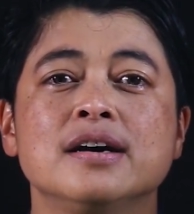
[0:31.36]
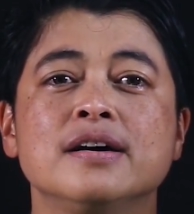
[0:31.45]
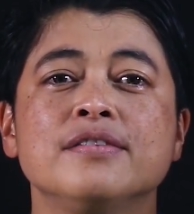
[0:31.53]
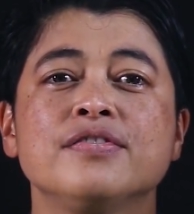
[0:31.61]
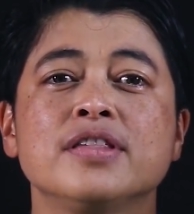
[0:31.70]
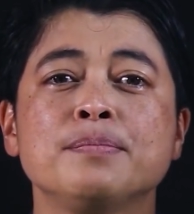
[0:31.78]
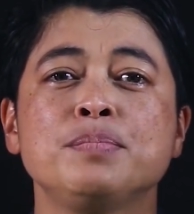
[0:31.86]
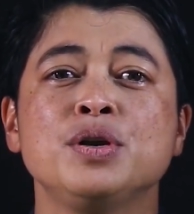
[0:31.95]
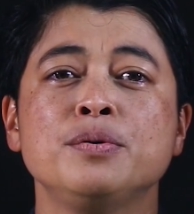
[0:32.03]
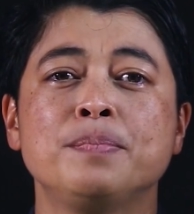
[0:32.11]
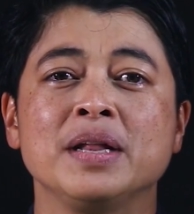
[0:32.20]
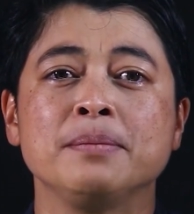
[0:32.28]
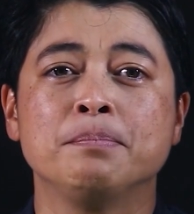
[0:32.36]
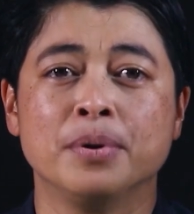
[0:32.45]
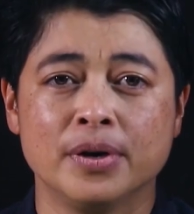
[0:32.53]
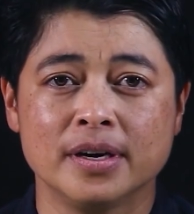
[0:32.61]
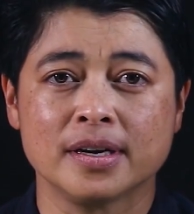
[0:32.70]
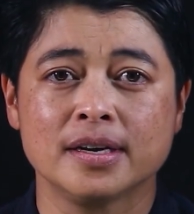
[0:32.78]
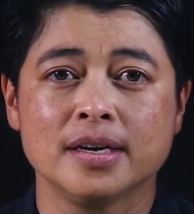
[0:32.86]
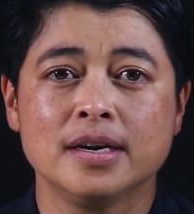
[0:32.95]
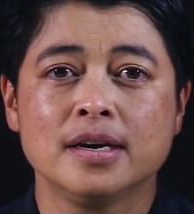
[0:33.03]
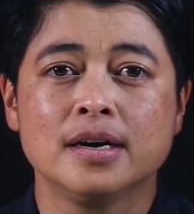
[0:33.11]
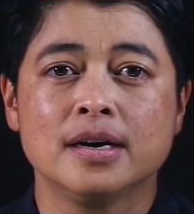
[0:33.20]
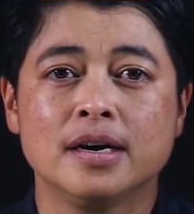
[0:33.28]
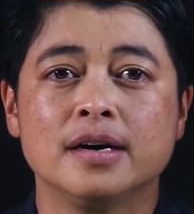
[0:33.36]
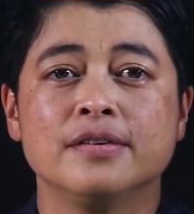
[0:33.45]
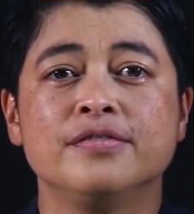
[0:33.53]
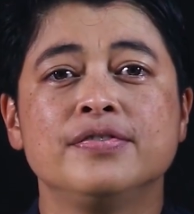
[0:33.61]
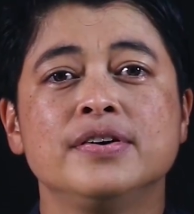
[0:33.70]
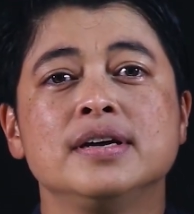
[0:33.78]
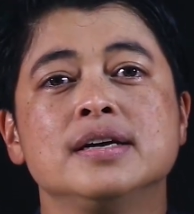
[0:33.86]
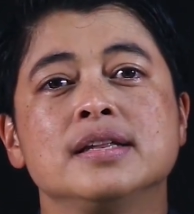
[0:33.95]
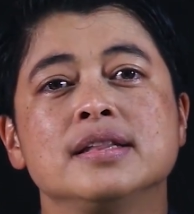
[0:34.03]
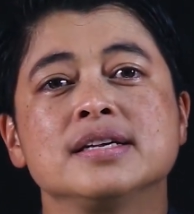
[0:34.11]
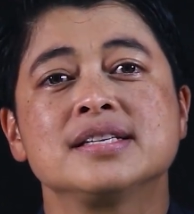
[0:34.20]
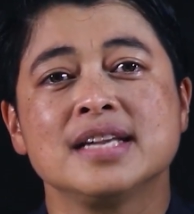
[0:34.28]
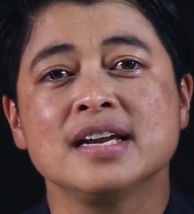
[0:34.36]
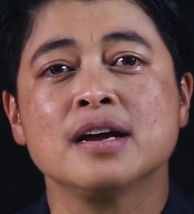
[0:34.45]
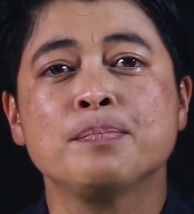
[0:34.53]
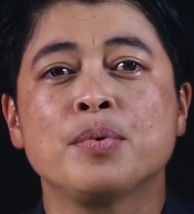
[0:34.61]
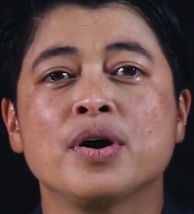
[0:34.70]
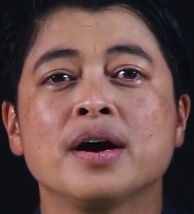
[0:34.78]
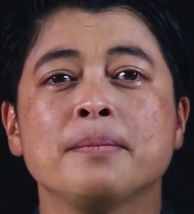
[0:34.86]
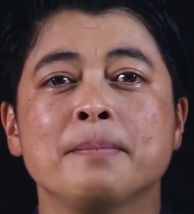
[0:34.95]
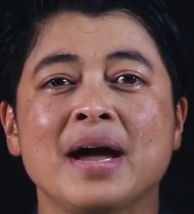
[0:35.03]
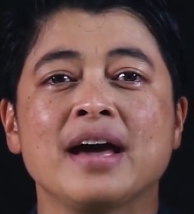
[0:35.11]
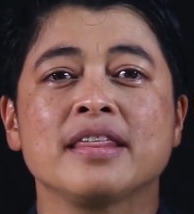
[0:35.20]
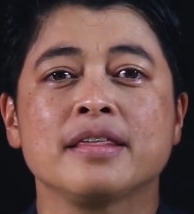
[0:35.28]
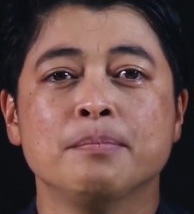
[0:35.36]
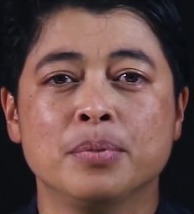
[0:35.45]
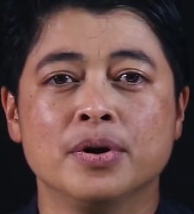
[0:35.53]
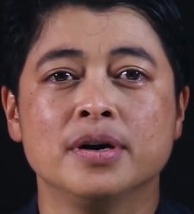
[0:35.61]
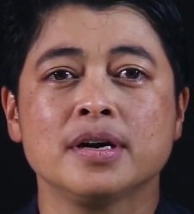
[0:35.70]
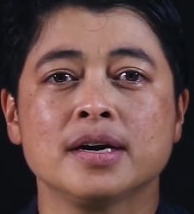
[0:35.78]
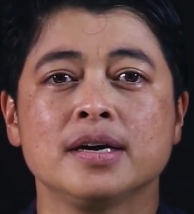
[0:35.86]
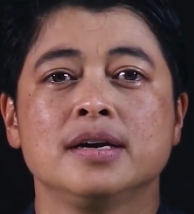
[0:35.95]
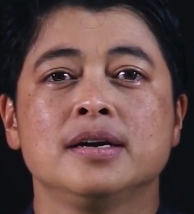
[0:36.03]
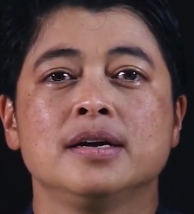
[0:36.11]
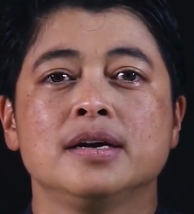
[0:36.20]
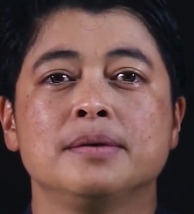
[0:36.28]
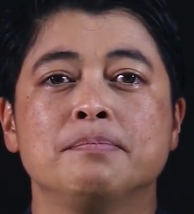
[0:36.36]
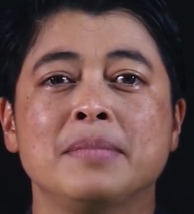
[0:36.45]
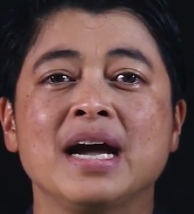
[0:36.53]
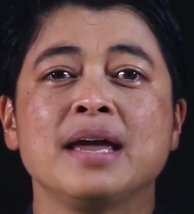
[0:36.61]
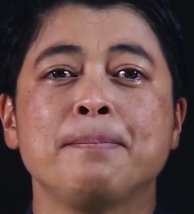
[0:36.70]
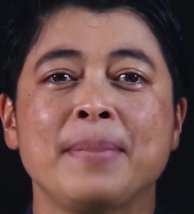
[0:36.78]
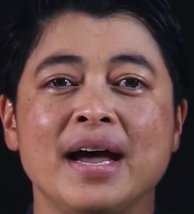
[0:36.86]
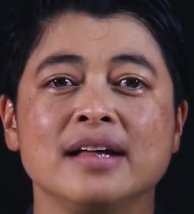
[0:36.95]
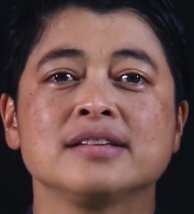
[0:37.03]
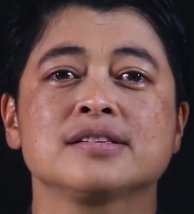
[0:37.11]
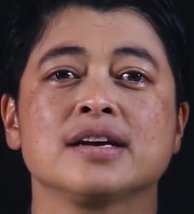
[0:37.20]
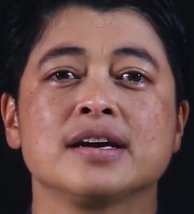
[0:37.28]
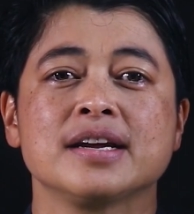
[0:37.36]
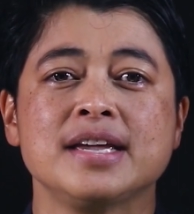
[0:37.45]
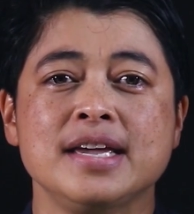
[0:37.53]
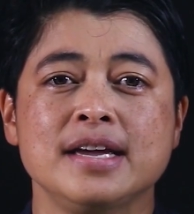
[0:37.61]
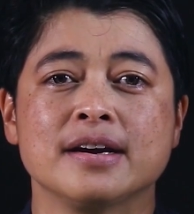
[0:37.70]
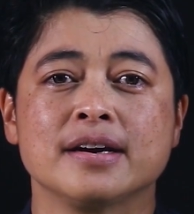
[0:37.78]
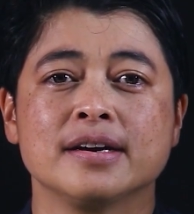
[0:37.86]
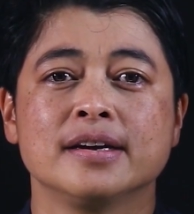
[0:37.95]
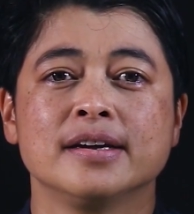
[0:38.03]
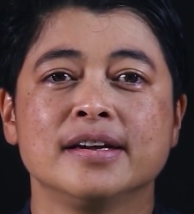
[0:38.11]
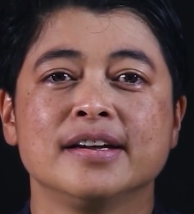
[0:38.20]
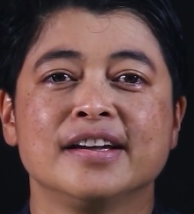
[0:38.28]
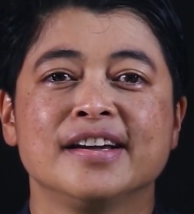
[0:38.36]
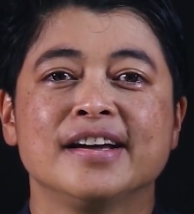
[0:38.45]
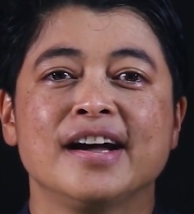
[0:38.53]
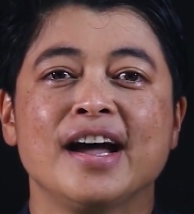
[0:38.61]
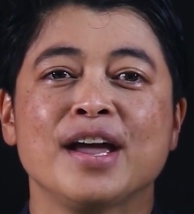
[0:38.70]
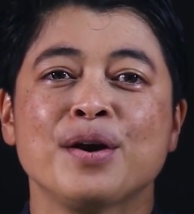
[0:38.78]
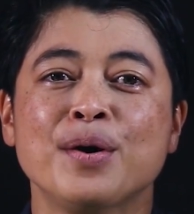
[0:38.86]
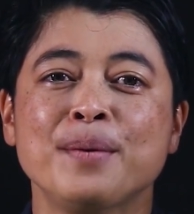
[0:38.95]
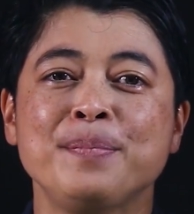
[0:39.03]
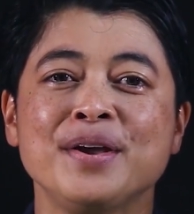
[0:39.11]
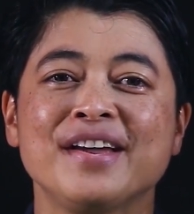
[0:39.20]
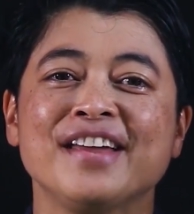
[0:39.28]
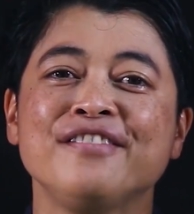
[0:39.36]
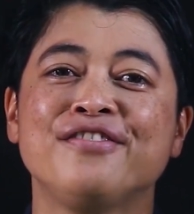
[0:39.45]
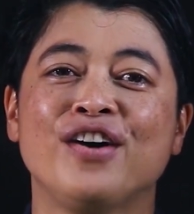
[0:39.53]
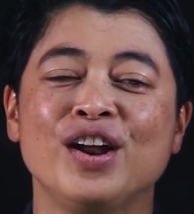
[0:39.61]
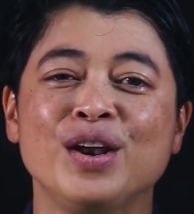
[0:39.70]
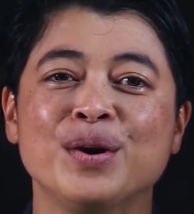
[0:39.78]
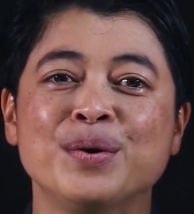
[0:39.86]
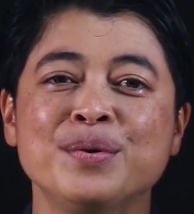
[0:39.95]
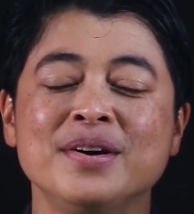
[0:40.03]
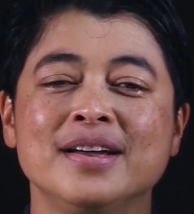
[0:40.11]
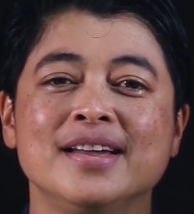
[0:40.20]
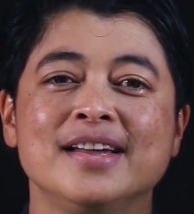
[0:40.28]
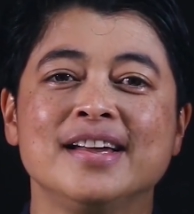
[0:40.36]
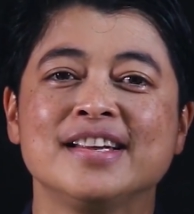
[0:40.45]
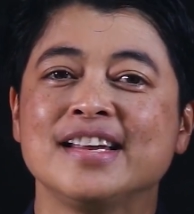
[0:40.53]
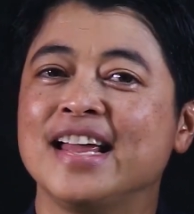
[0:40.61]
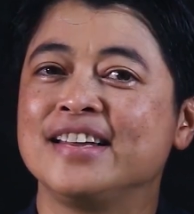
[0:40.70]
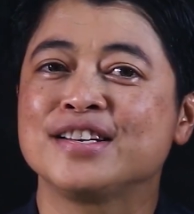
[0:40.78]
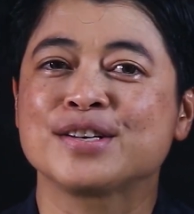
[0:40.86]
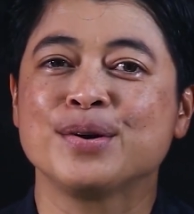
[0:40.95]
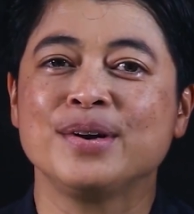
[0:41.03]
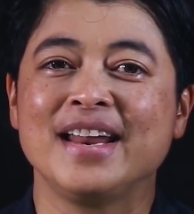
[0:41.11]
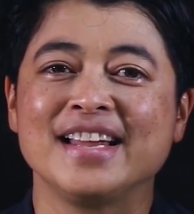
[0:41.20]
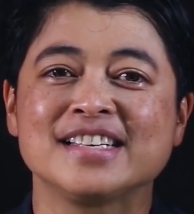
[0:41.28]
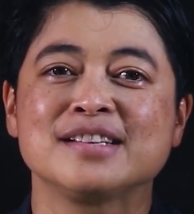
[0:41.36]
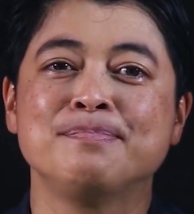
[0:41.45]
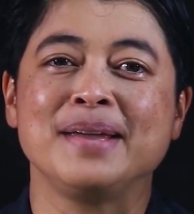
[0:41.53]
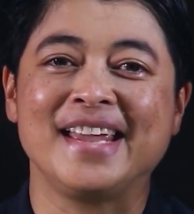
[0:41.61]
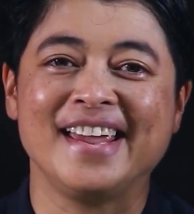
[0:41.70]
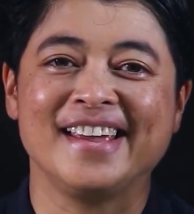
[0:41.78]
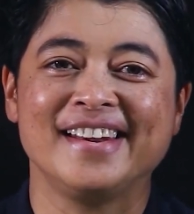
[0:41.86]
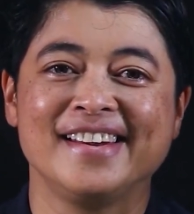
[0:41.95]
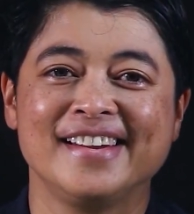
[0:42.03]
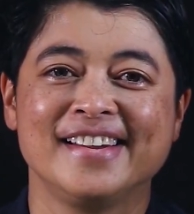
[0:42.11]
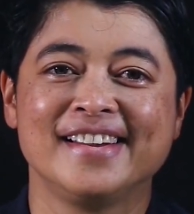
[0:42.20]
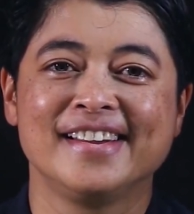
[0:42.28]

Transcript: of the pupil book of the Singapore math book, My Pals Are Here. I hope you can follow, and so let's begin.